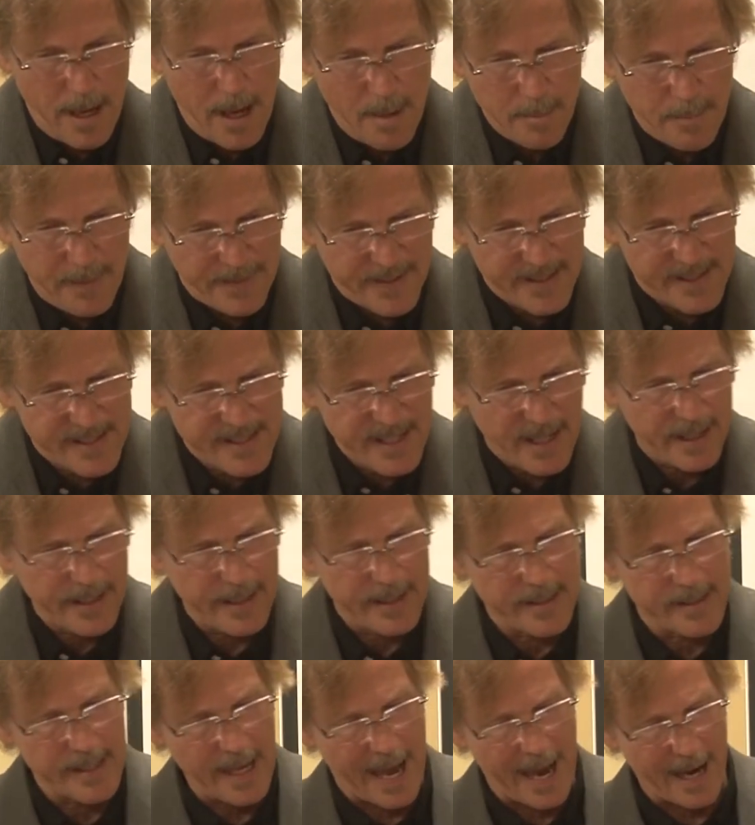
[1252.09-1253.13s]
But the
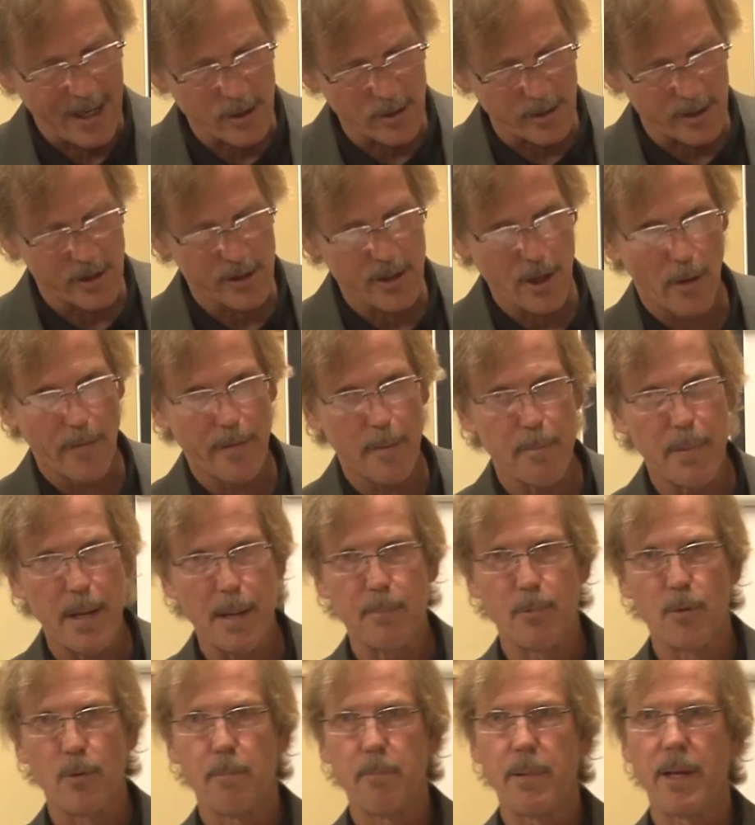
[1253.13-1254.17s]
studies actually show that
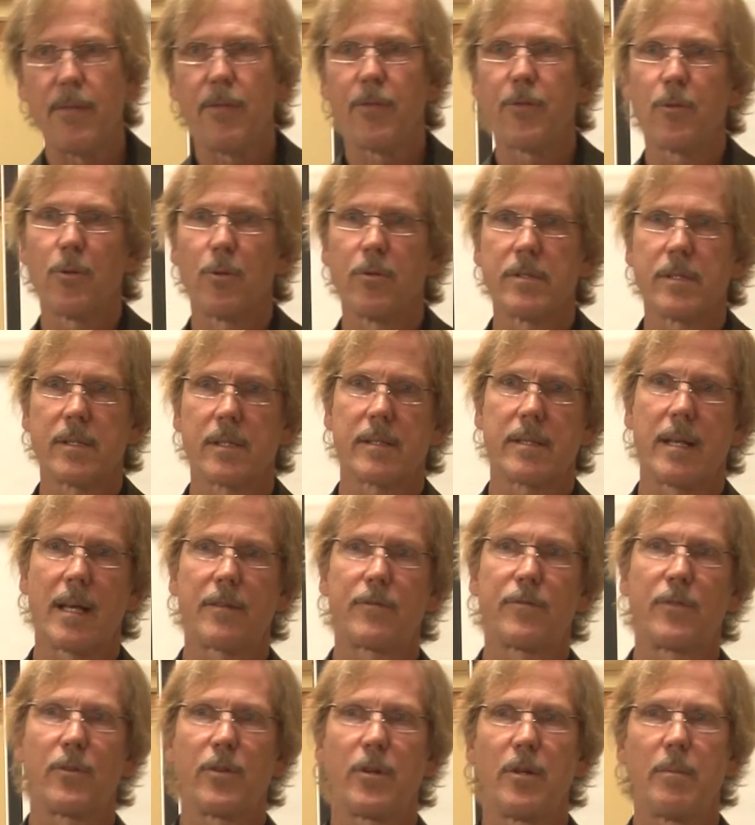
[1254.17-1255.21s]
people who've been through
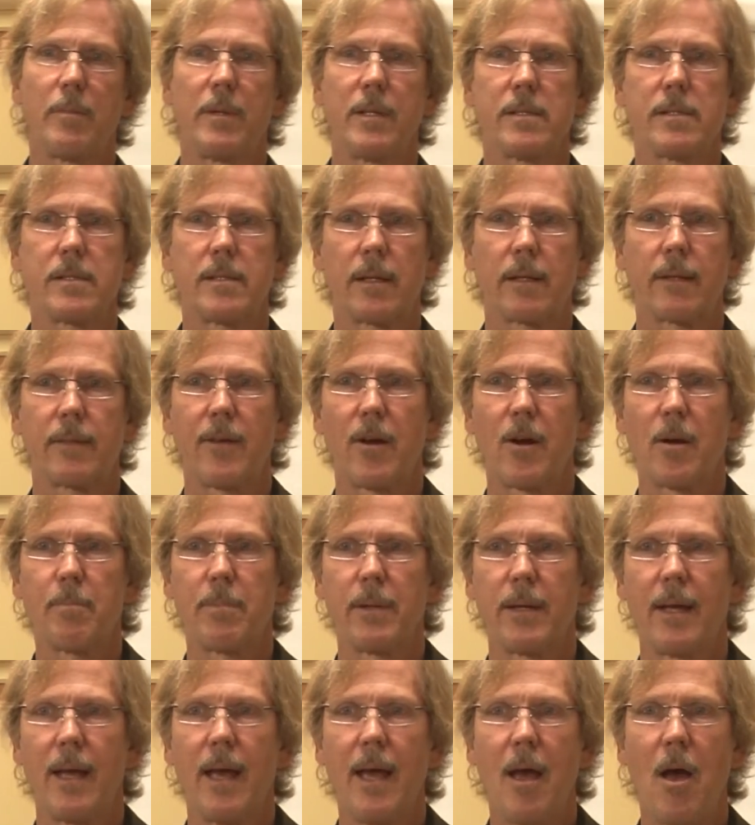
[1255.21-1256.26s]
successful humanistic
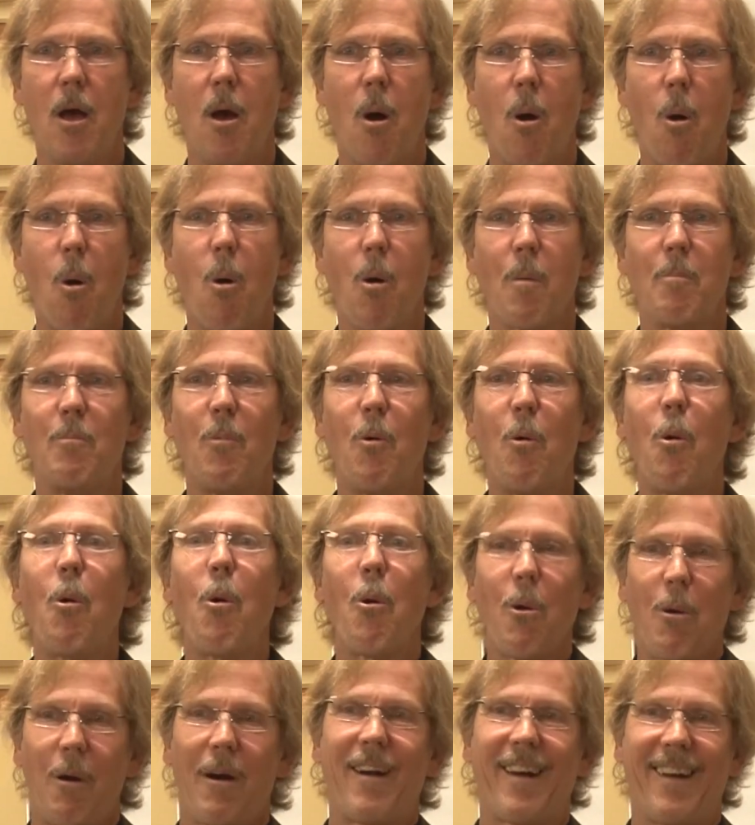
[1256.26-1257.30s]
therapy are
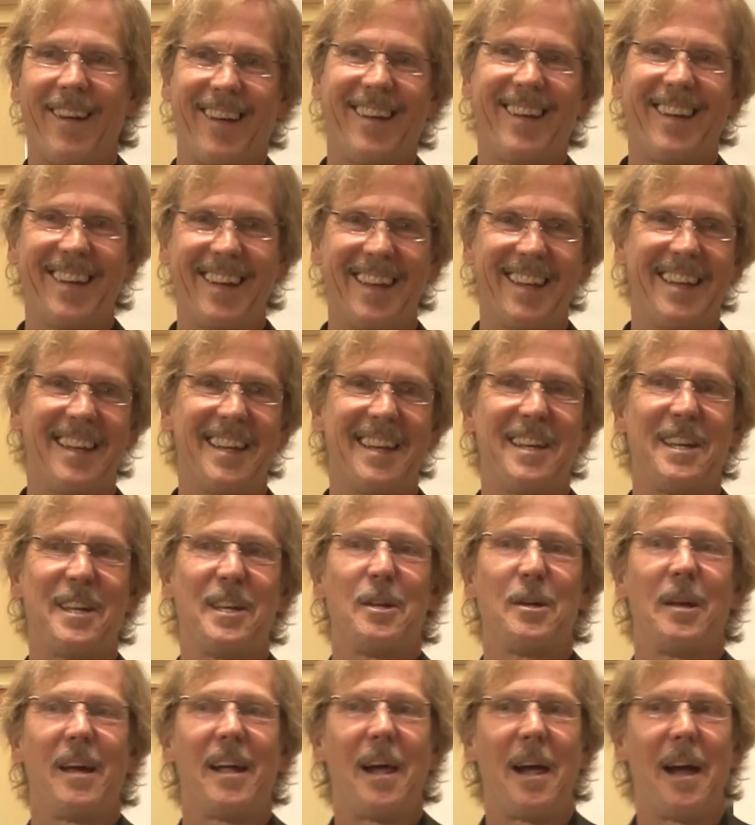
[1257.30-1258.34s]
more
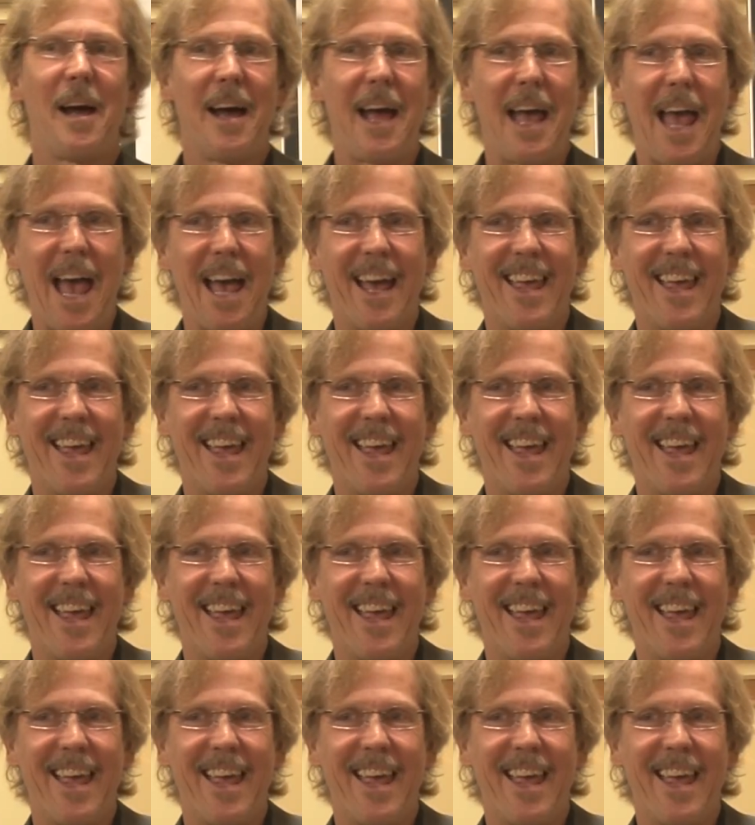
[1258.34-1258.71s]
uh,